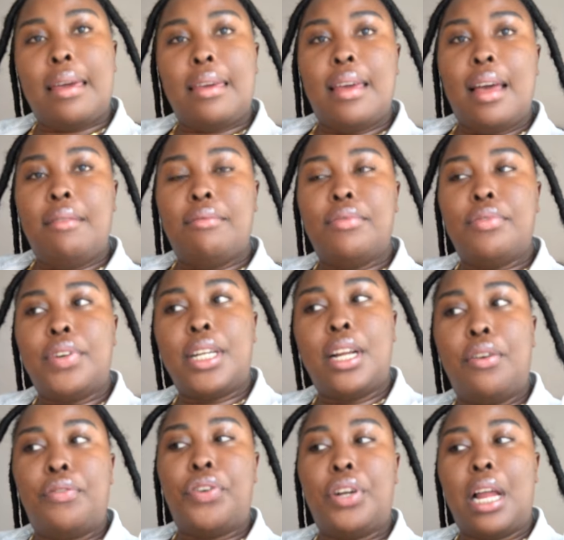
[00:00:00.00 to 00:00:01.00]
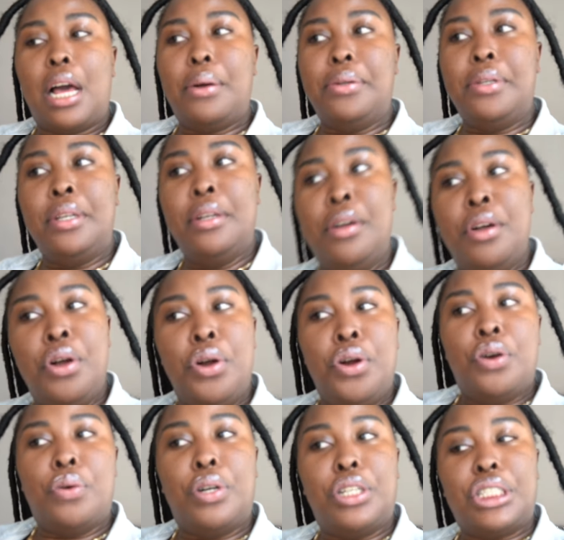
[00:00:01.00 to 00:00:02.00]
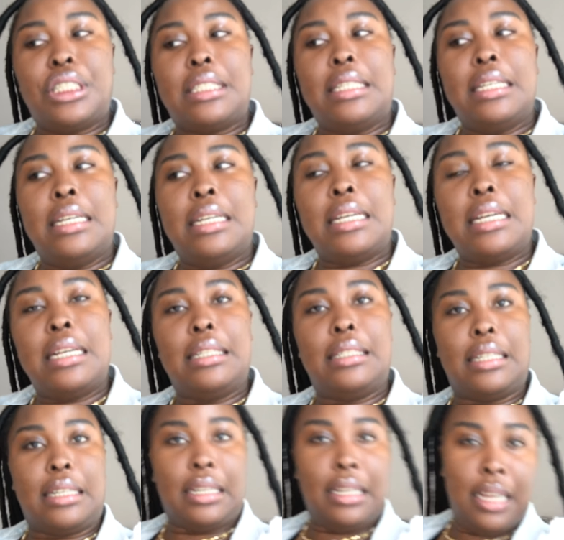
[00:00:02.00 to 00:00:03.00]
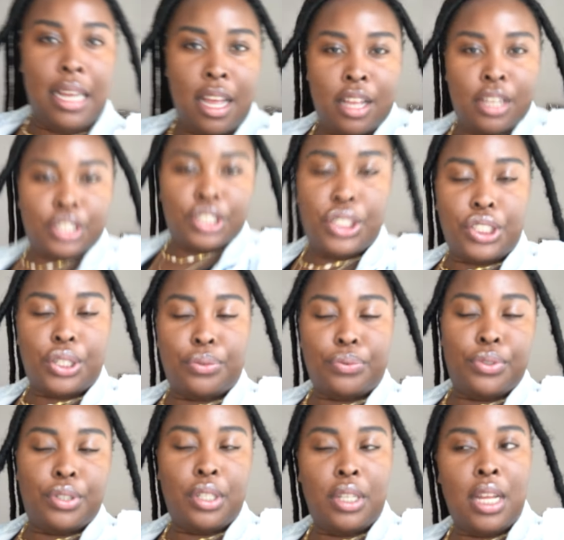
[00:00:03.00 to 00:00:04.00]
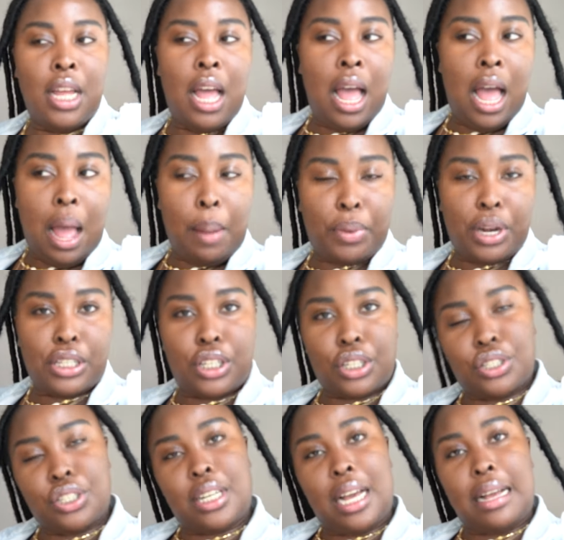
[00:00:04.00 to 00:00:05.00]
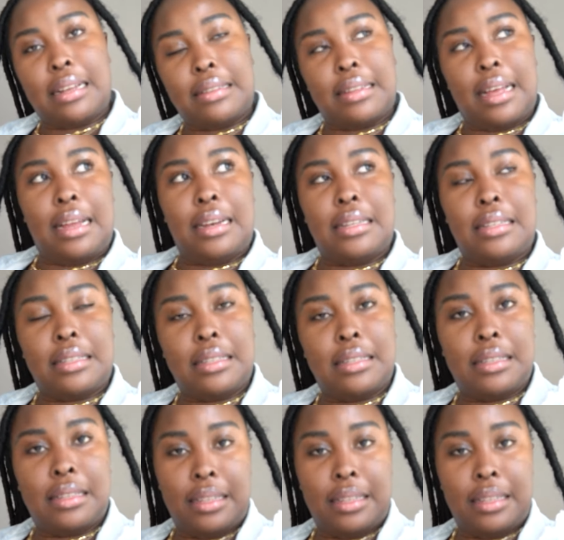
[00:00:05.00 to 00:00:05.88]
yeah, right now for now we're just easy. So I'm gonna talk to you guys a little